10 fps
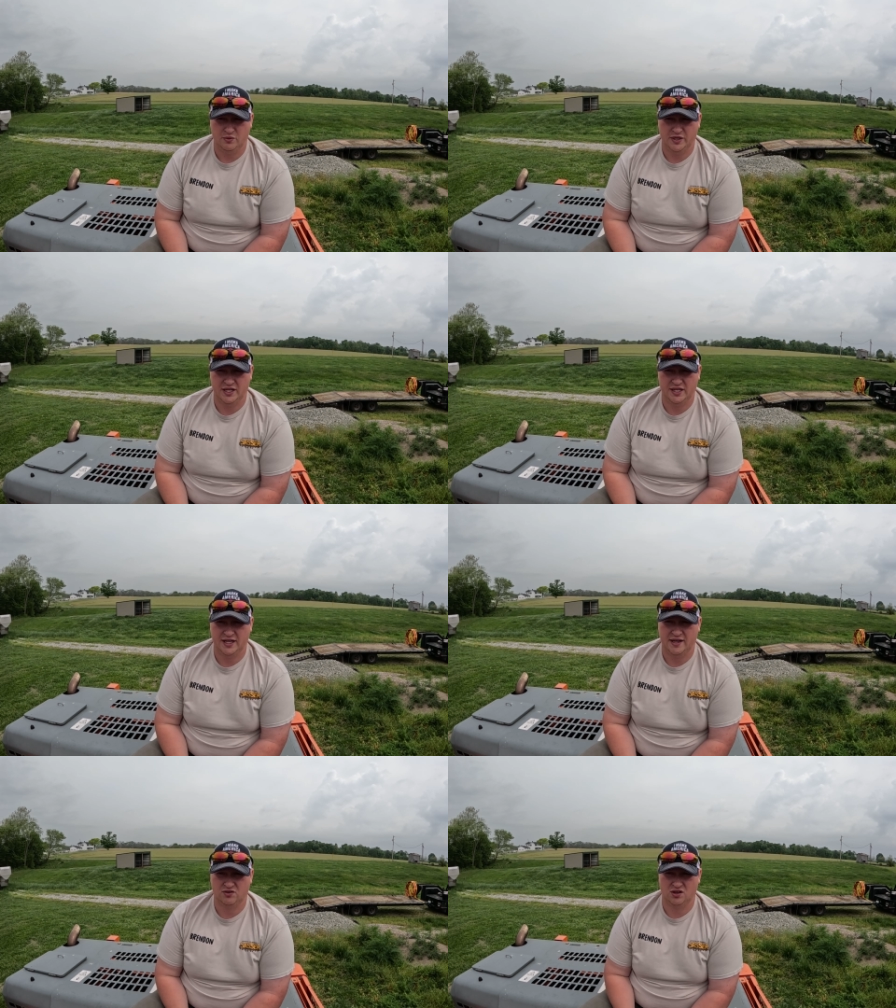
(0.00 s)
We
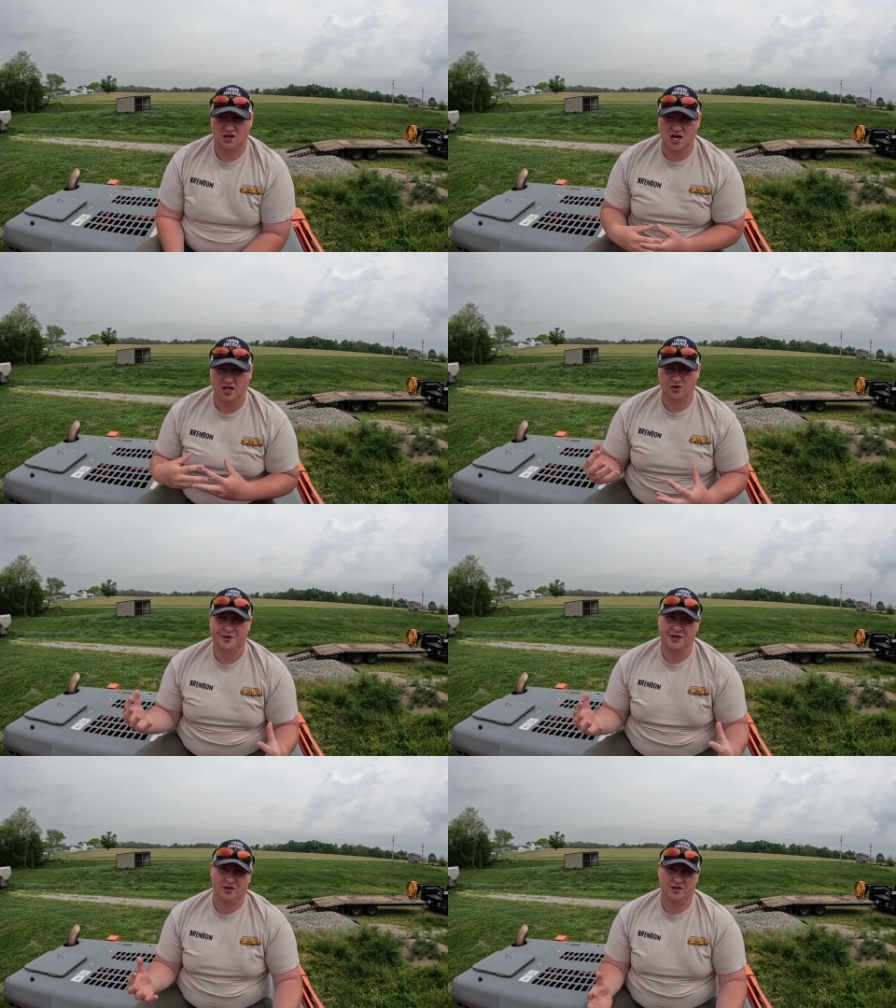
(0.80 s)
have a lot
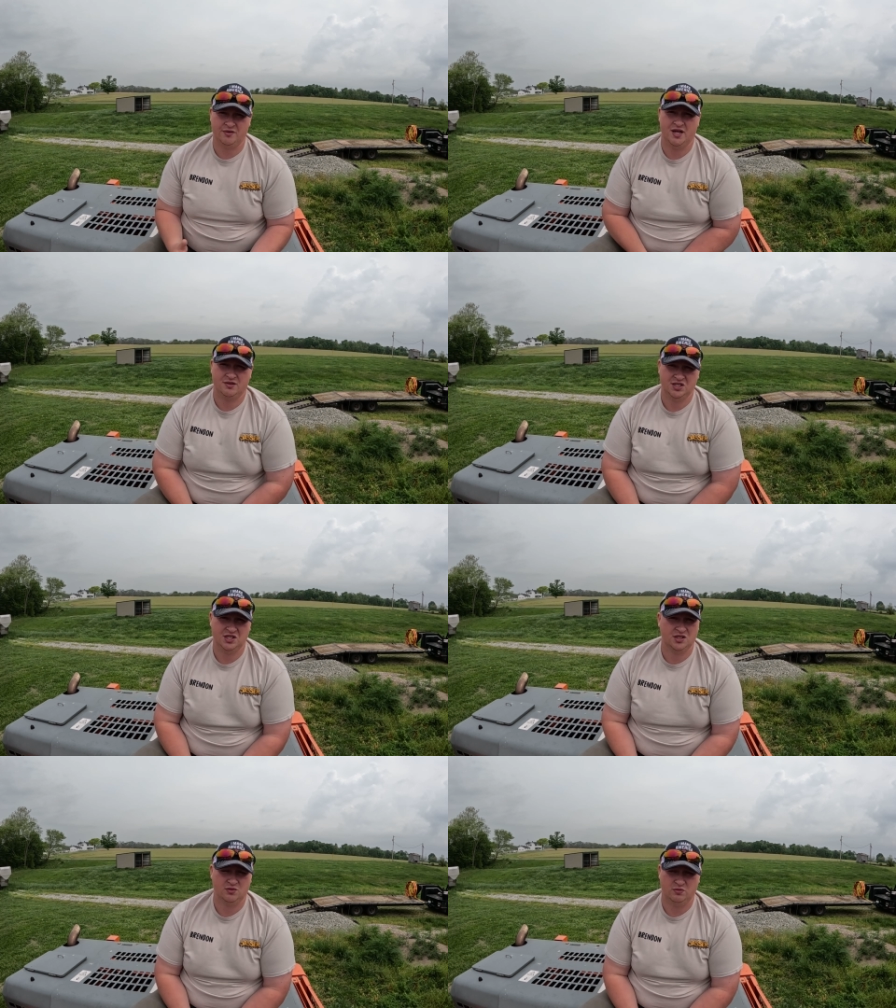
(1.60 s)
going on around
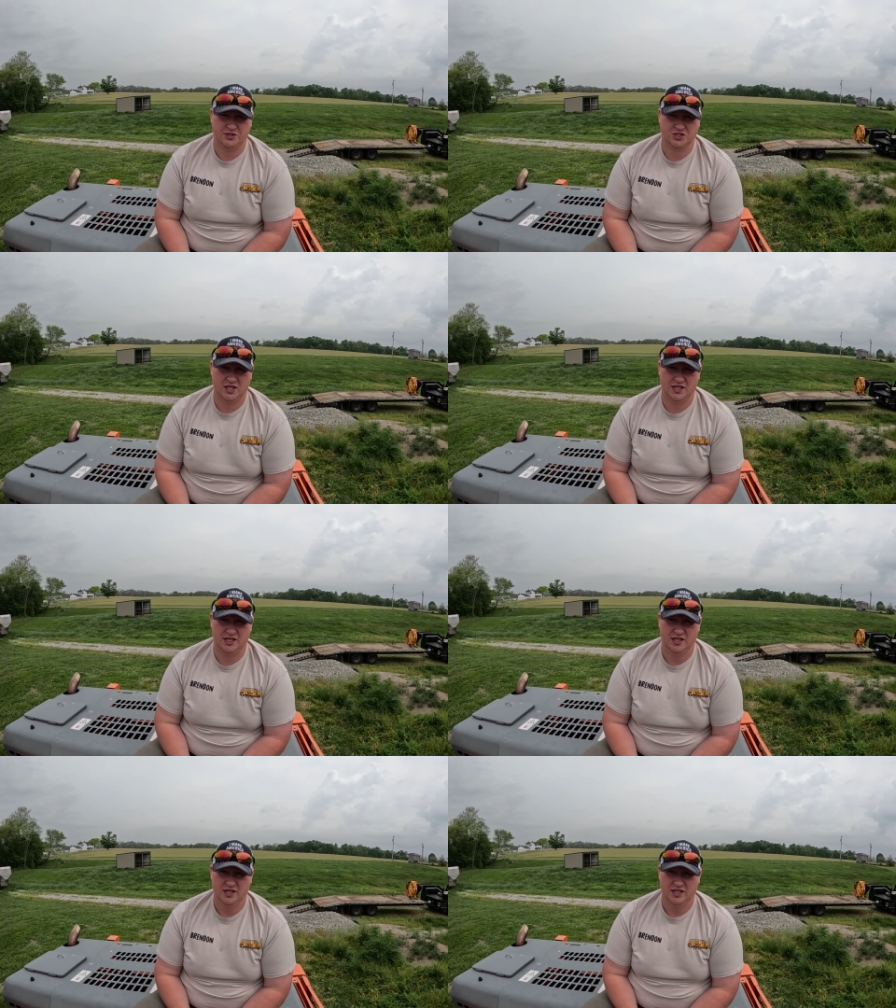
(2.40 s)
here. We try
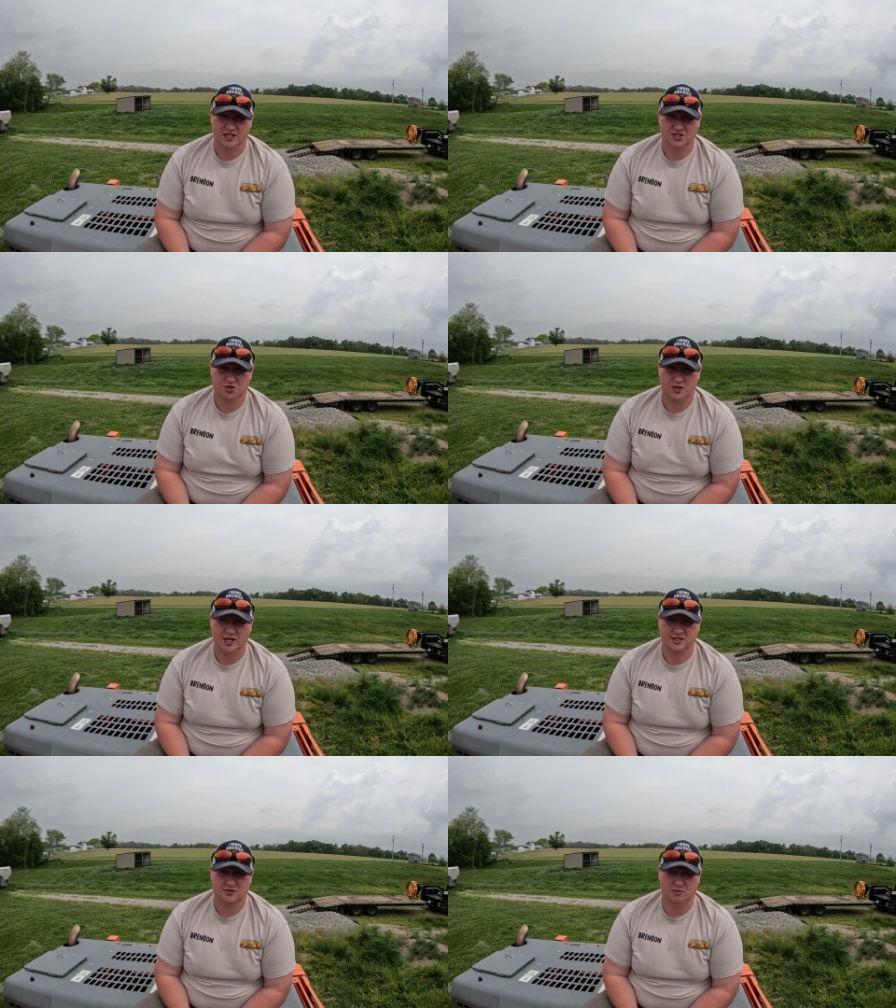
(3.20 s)
to get you
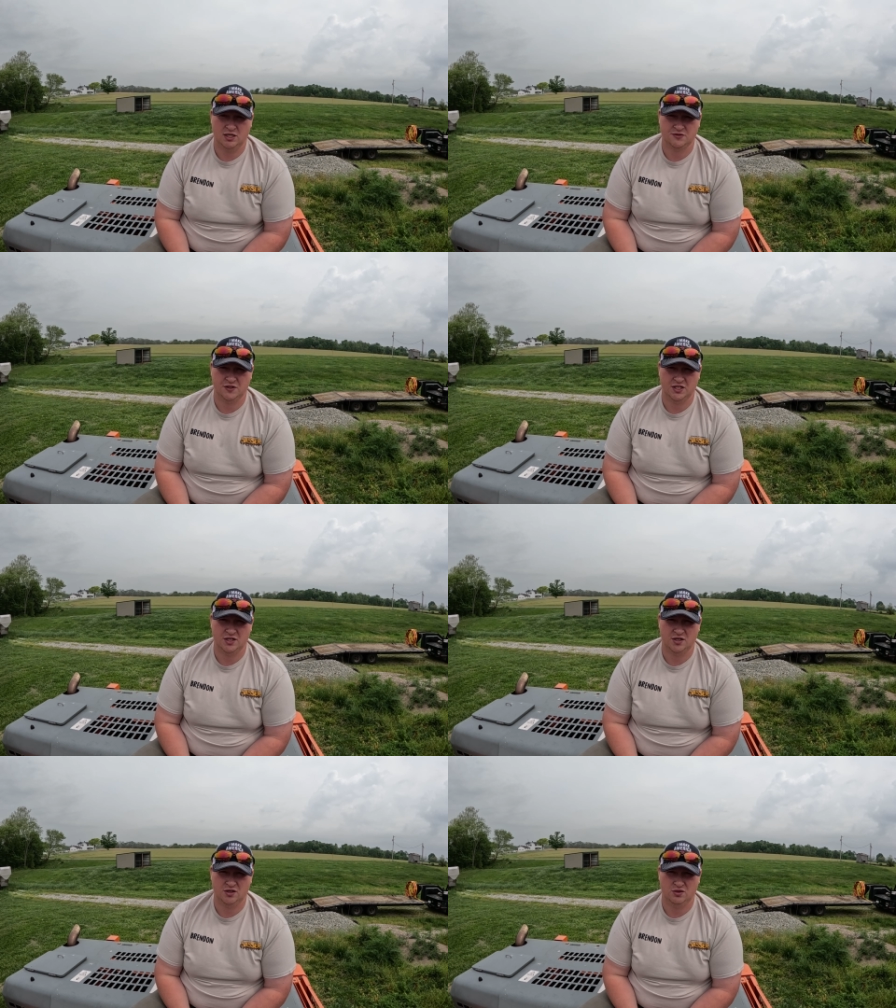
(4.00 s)
guys as much
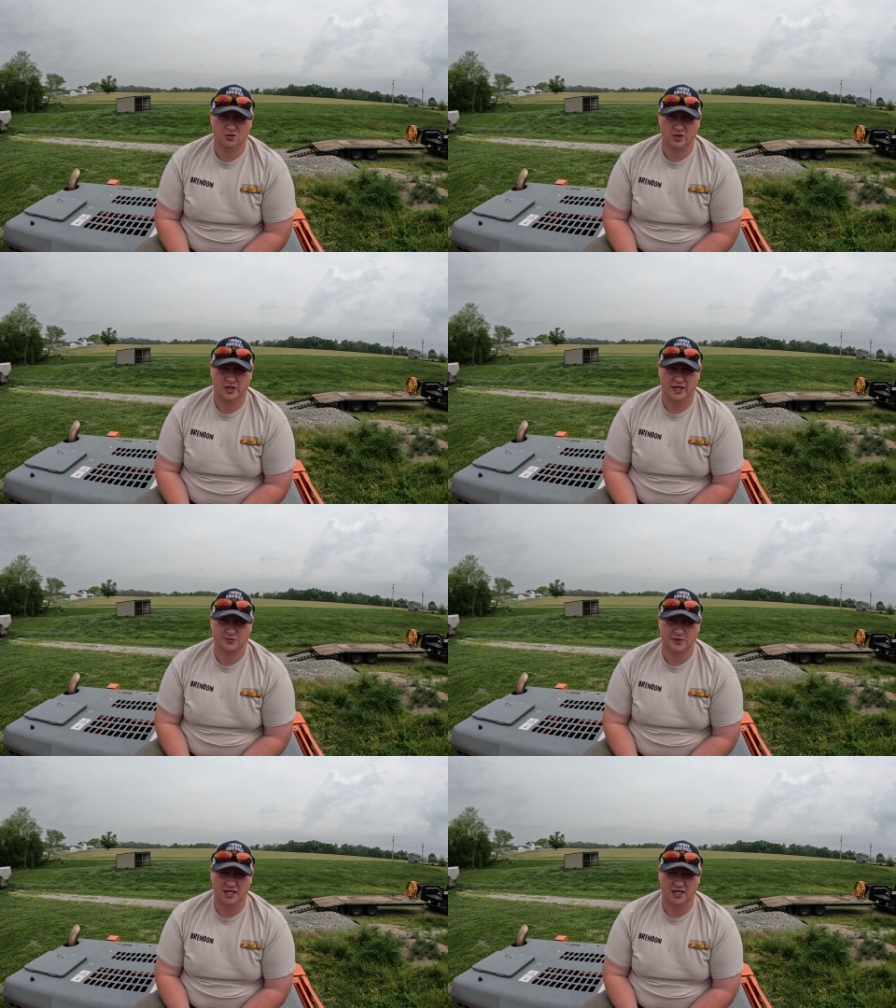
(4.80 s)
video
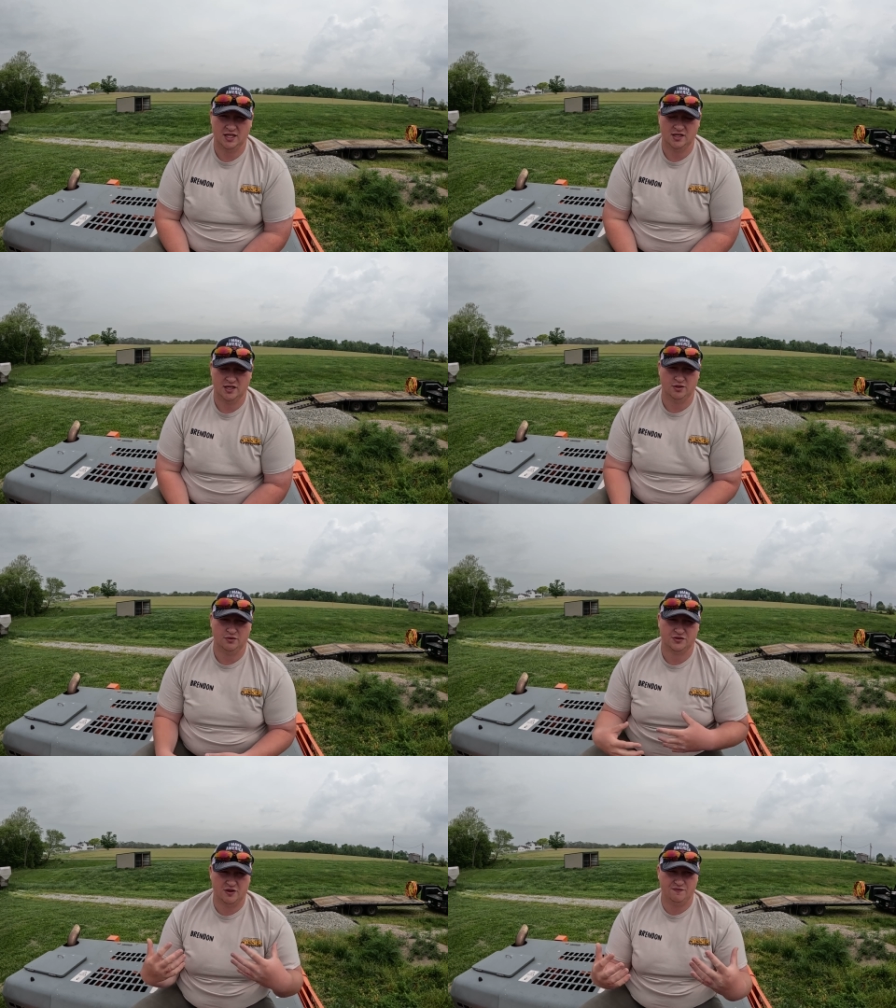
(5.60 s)
as we can. I know
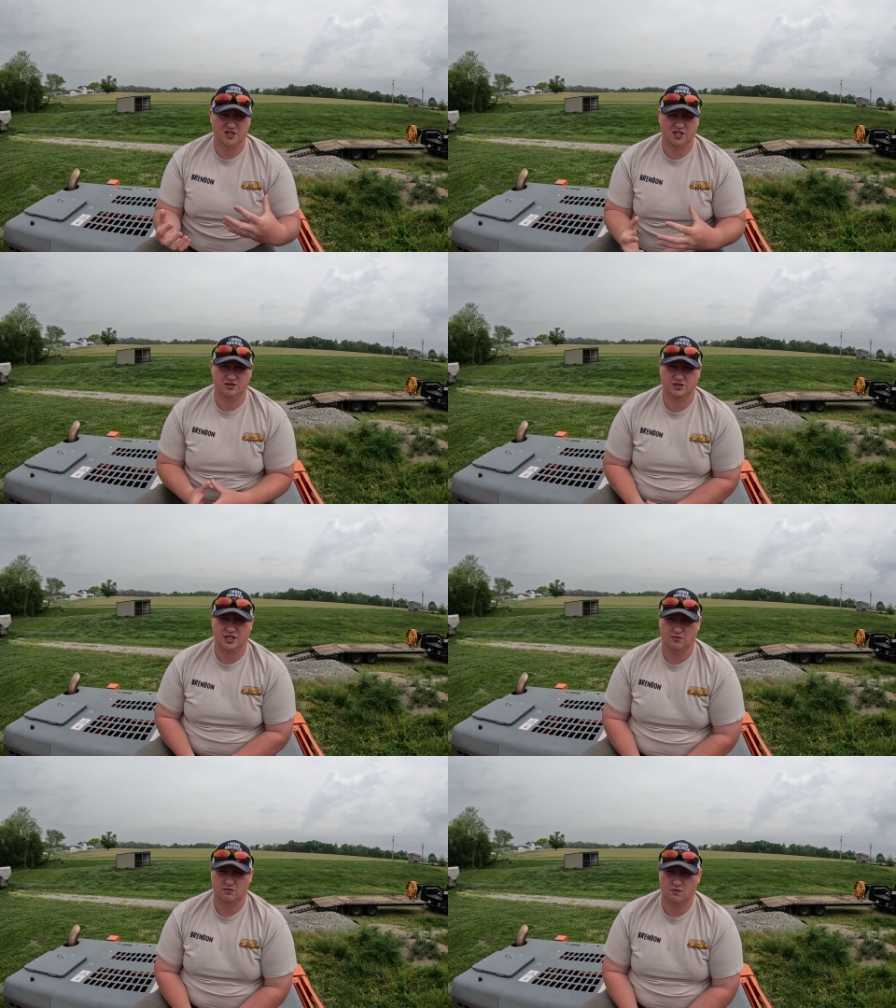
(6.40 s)
some videos
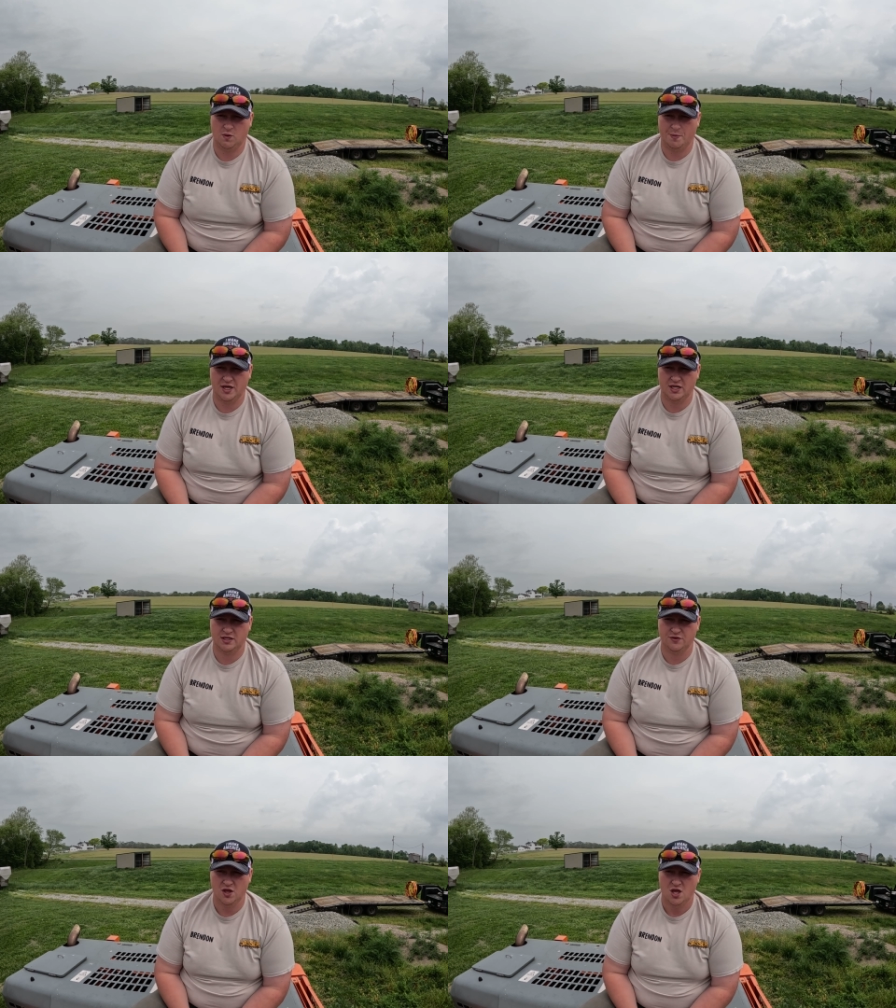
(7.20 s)
get
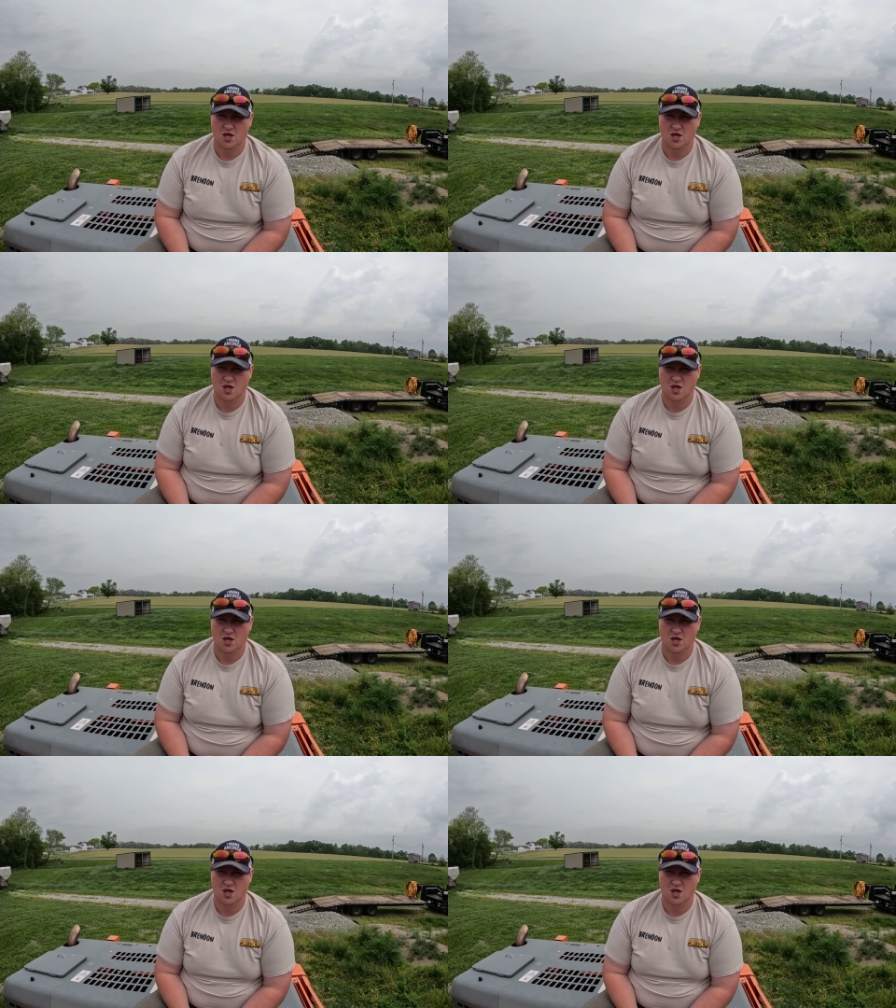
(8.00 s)
repetitive,